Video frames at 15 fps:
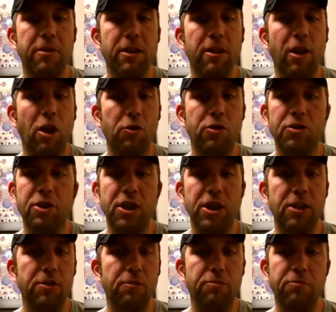local to
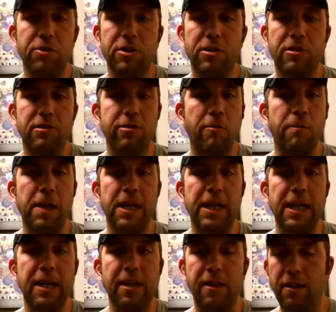you, just
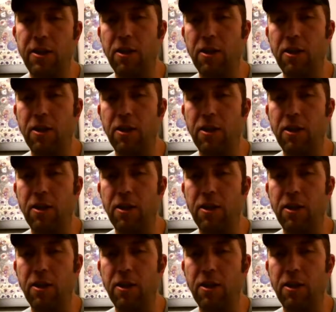somebody,